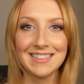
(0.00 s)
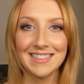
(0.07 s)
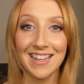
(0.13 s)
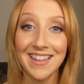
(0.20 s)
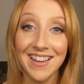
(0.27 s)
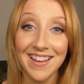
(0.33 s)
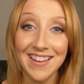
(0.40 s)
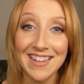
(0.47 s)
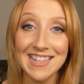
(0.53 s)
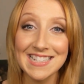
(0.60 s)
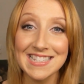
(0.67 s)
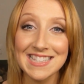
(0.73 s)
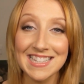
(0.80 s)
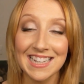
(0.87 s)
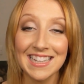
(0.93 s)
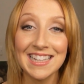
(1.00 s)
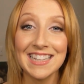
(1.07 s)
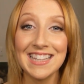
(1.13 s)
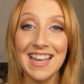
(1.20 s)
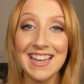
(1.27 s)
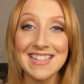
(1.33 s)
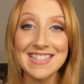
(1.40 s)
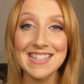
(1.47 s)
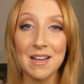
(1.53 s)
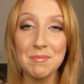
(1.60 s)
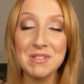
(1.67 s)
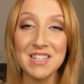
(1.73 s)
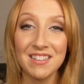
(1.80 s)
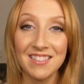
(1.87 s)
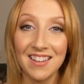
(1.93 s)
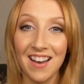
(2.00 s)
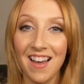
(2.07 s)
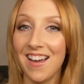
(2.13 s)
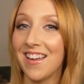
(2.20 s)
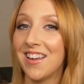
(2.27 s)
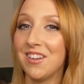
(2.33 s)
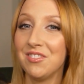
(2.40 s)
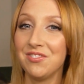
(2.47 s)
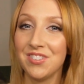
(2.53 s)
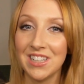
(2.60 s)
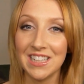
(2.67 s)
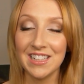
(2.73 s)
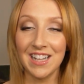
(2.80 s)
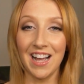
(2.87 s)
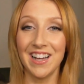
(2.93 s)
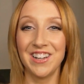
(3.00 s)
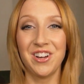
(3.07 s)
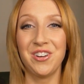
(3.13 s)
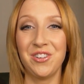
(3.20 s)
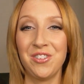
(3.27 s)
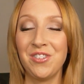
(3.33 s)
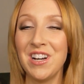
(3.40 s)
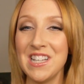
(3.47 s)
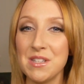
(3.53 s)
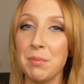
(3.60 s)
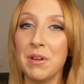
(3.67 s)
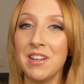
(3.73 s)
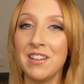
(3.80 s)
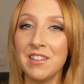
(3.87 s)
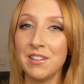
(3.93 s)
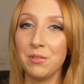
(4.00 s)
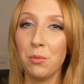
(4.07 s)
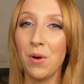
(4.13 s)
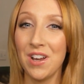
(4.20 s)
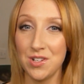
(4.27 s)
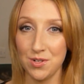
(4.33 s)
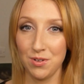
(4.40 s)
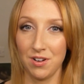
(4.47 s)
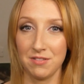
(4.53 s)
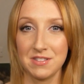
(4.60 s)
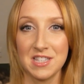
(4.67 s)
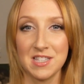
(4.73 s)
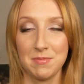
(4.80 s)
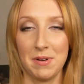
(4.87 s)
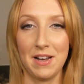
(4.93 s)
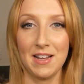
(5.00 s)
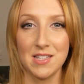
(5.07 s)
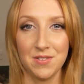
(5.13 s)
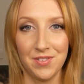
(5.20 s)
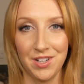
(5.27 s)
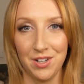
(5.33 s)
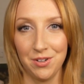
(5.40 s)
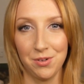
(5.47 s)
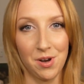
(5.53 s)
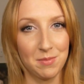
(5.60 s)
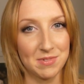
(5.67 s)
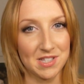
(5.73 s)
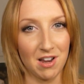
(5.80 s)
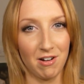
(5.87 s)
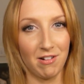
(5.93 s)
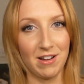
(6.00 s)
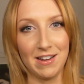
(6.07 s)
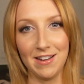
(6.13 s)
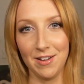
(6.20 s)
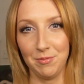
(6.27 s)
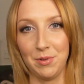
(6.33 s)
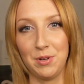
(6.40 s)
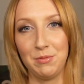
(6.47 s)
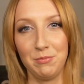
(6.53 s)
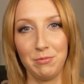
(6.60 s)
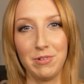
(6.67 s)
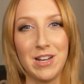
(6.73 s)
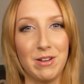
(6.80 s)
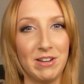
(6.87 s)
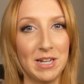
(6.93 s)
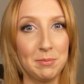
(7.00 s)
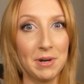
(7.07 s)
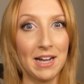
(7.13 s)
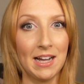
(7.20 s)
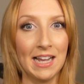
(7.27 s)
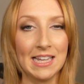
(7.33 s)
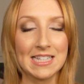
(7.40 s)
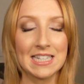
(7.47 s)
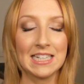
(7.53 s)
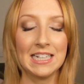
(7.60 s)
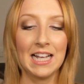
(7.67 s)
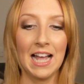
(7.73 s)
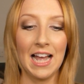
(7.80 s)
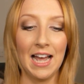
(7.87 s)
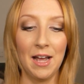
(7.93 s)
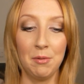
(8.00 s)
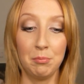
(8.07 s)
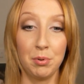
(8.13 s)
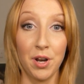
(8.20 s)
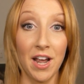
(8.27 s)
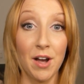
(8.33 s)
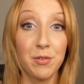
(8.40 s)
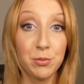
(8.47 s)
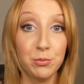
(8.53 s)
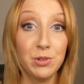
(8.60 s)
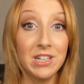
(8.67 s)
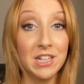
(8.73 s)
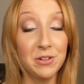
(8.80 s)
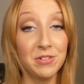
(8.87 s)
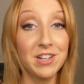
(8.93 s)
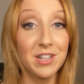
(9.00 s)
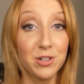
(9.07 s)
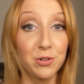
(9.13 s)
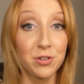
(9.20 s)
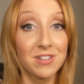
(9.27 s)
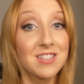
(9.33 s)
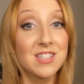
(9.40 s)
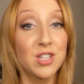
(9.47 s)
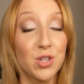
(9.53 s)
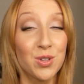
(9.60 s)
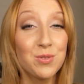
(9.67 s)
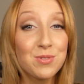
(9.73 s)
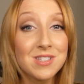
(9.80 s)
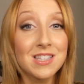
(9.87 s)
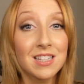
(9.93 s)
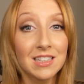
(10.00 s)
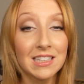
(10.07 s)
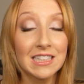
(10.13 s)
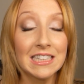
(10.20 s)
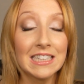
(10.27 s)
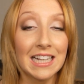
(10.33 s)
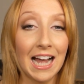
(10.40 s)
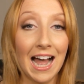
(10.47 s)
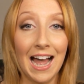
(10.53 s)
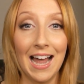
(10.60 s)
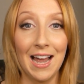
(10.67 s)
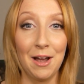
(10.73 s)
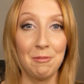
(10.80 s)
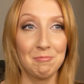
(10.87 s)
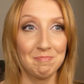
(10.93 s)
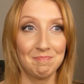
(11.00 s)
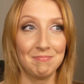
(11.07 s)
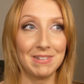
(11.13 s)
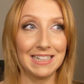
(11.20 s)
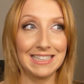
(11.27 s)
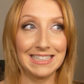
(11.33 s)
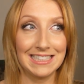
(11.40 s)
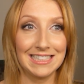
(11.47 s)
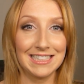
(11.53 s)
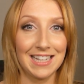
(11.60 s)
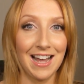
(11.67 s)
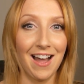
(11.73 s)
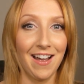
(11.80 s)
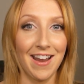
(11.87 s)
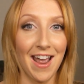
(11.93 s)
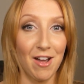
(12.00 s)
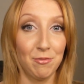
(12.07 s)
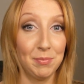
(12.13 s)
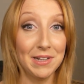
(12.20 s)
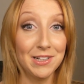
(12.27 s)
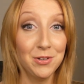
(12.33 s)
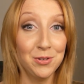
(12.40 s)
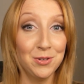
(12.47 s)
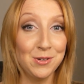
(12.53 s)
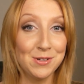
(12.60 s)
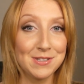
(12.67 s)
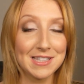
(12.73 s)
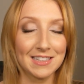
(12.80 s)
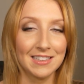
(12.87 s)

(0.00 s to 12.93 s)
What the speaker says: Hi guys! Yes, I'm still alive. I know it's been way too long since my last video. I'm sorry, I've been really, really bad. But I have a really, really good excuse. I have big news!